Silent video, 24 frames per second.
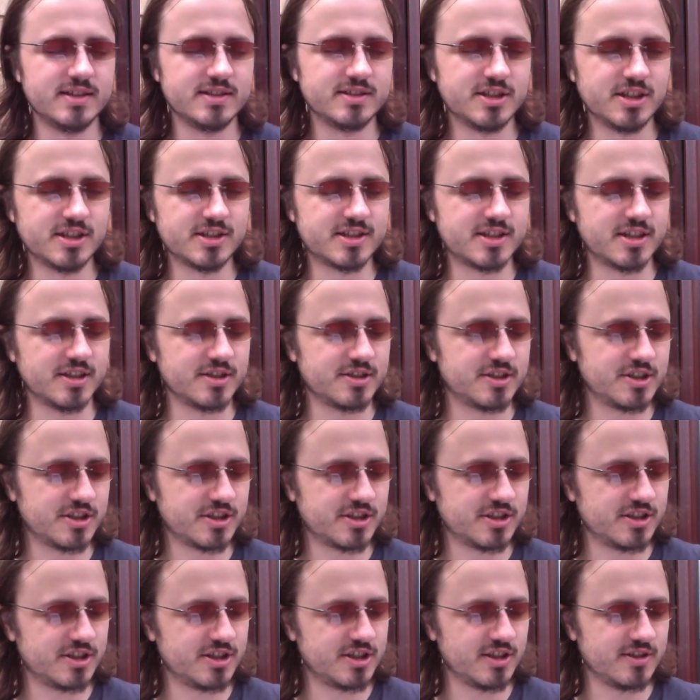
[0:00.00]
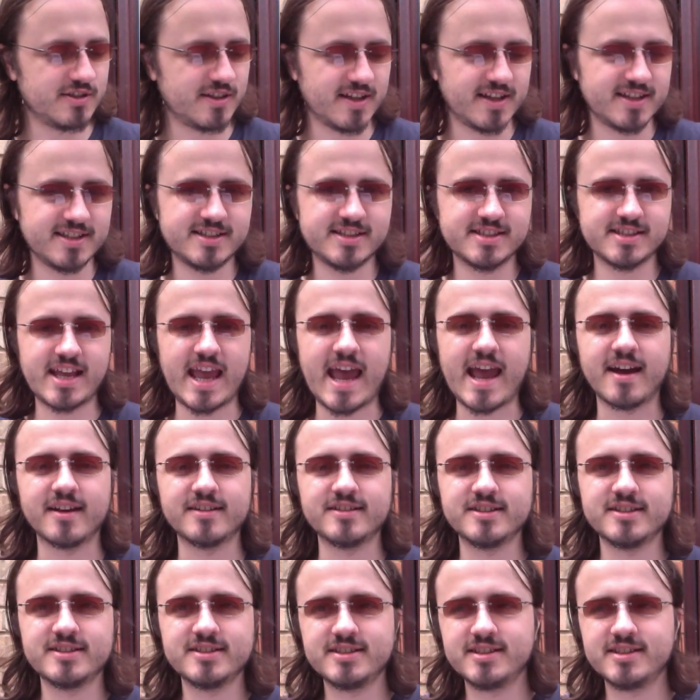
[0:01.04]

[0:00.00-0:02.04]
just to show that he's scared